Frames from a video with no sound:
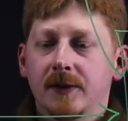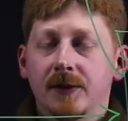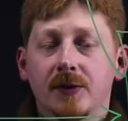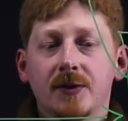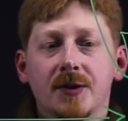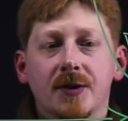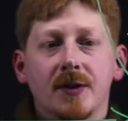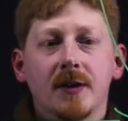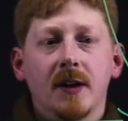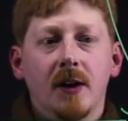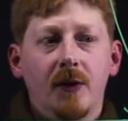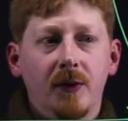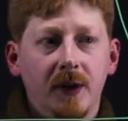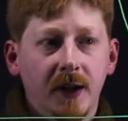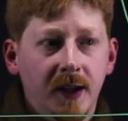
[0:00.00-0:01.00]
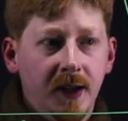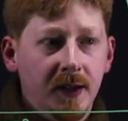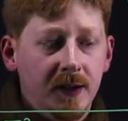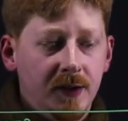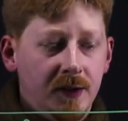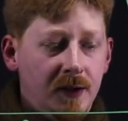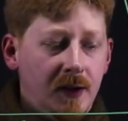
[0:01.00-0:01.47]
you
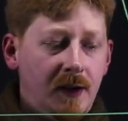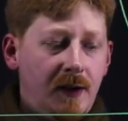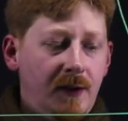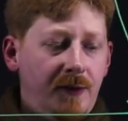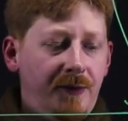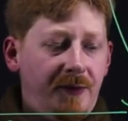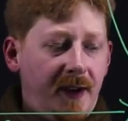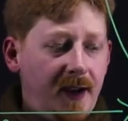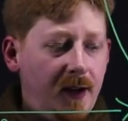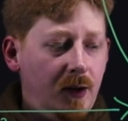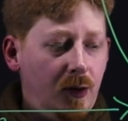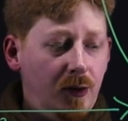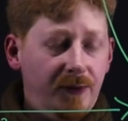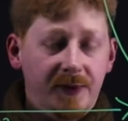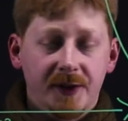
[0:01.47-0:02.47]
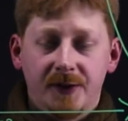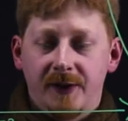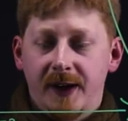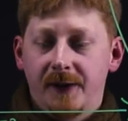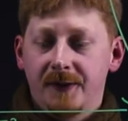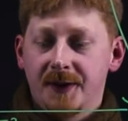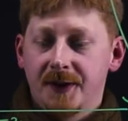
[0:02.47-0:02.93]
slowly fail over to
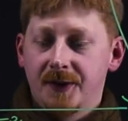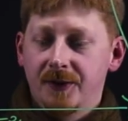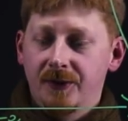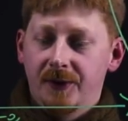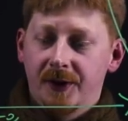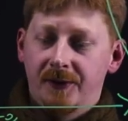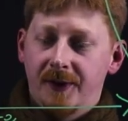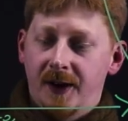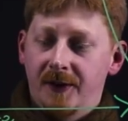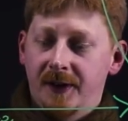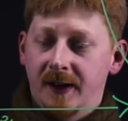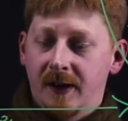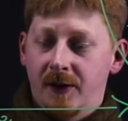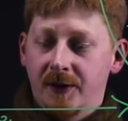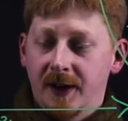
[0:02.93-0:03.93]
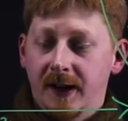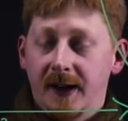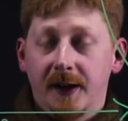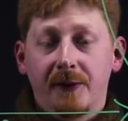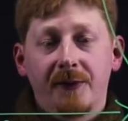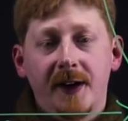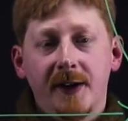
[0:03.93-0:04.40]
Iris 2 and route only
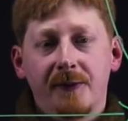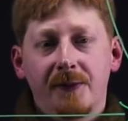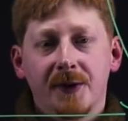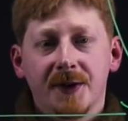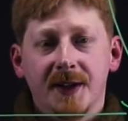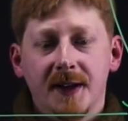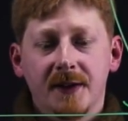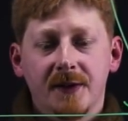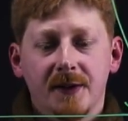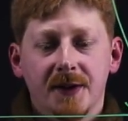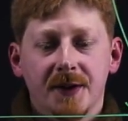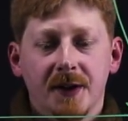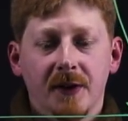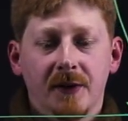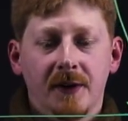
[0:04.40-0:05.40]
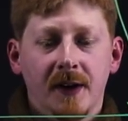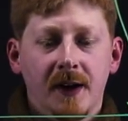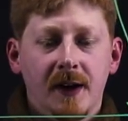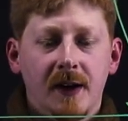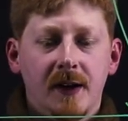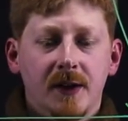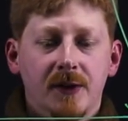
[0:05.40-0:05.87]
like 5% or so
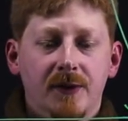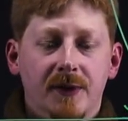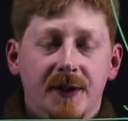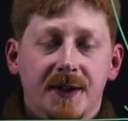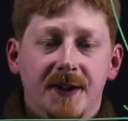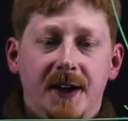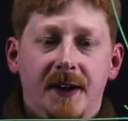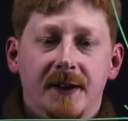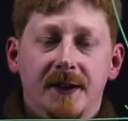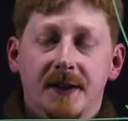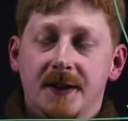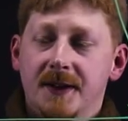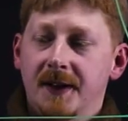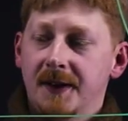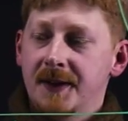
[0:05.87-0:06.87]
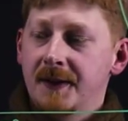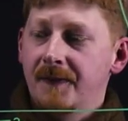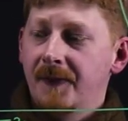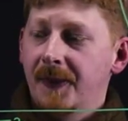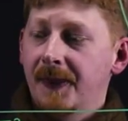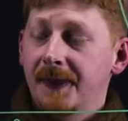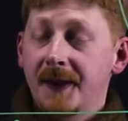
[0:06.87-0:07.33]
to your second instance.
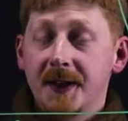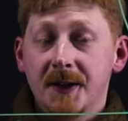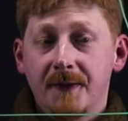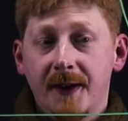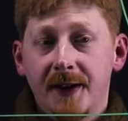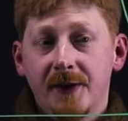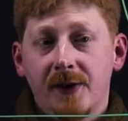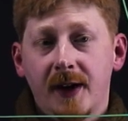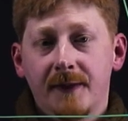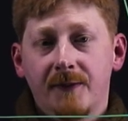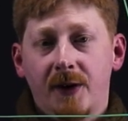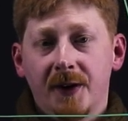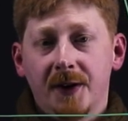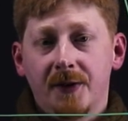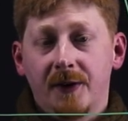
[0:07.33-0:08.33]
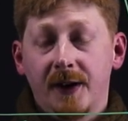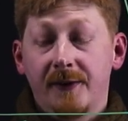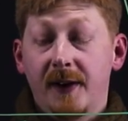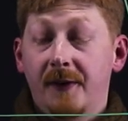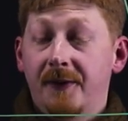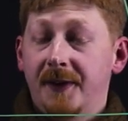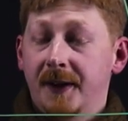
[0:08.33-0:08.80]
This way you can monitor if
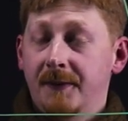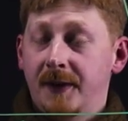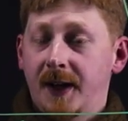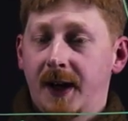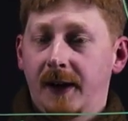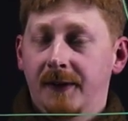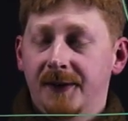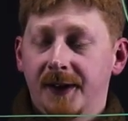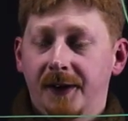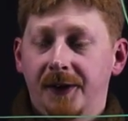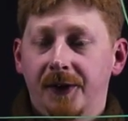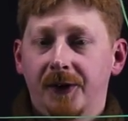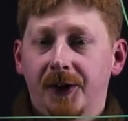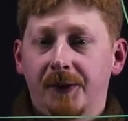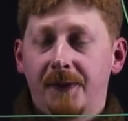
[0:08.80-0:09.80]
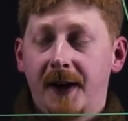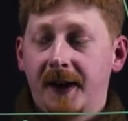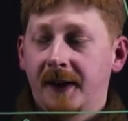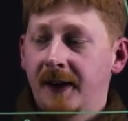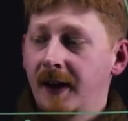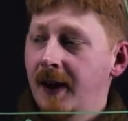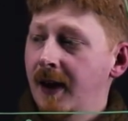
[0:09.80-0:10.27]
everything behaves as you
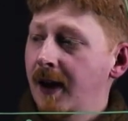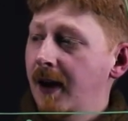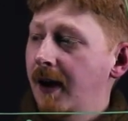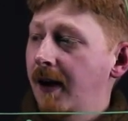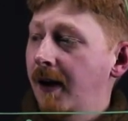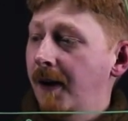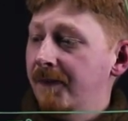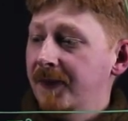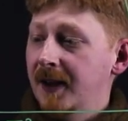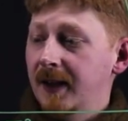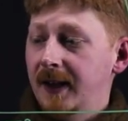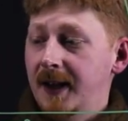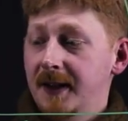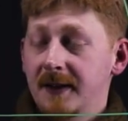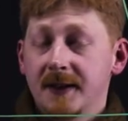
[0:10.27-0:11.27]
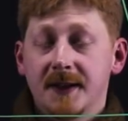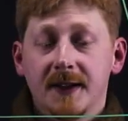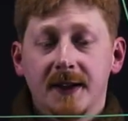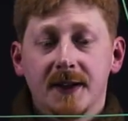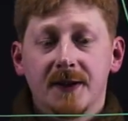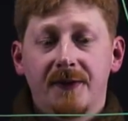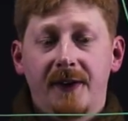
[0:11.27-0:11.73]
expect.
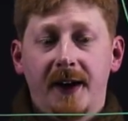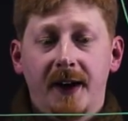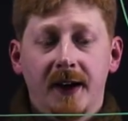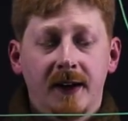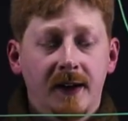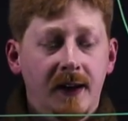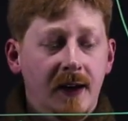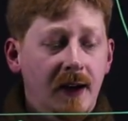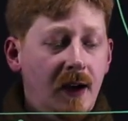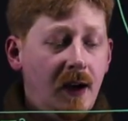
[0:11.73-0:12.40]
Latency is fine